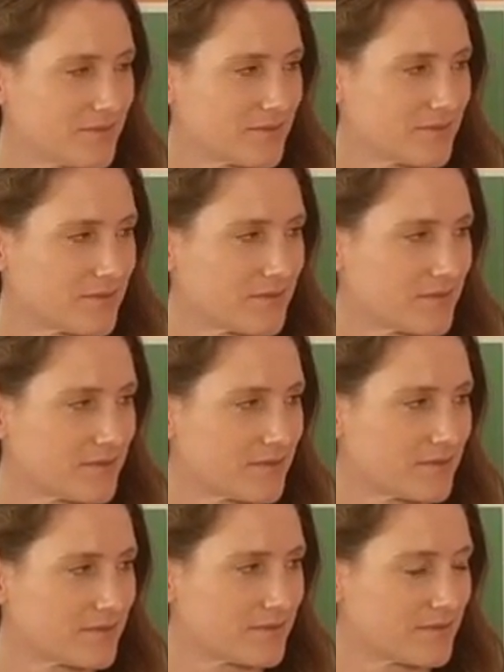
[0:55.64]

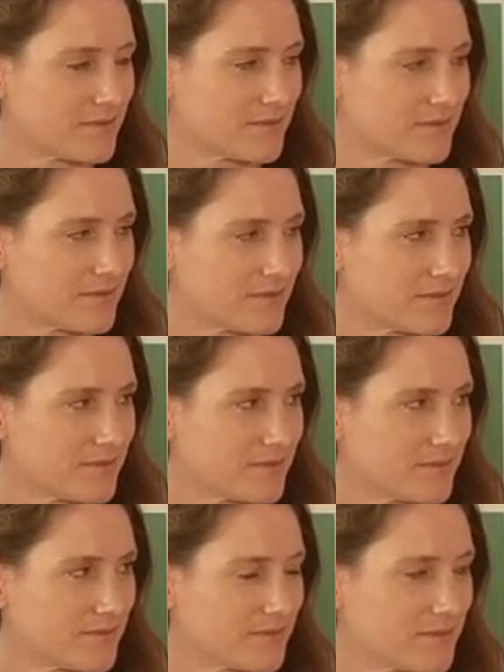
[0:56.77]

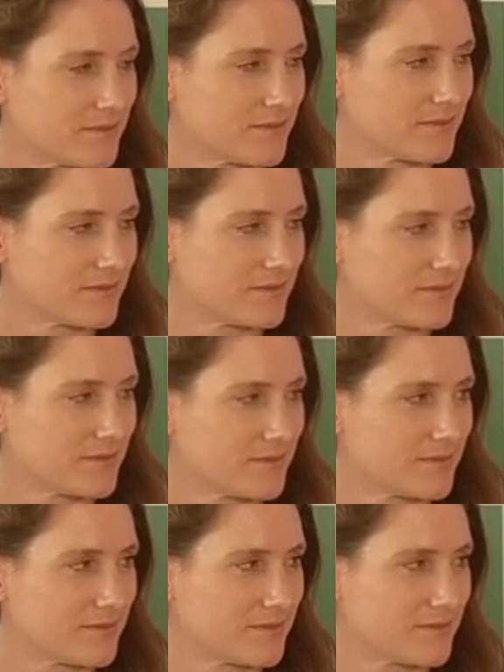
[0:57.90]

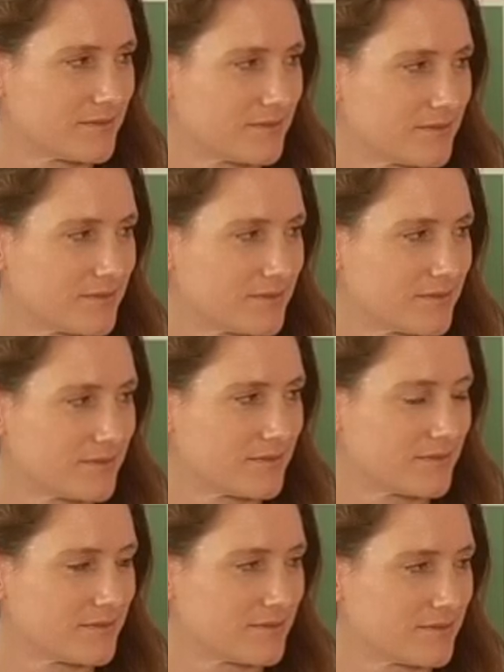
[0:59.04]

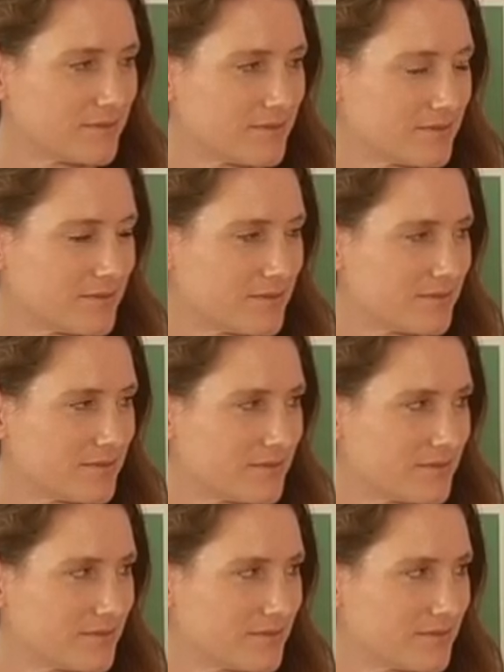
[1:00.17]
(not speaking)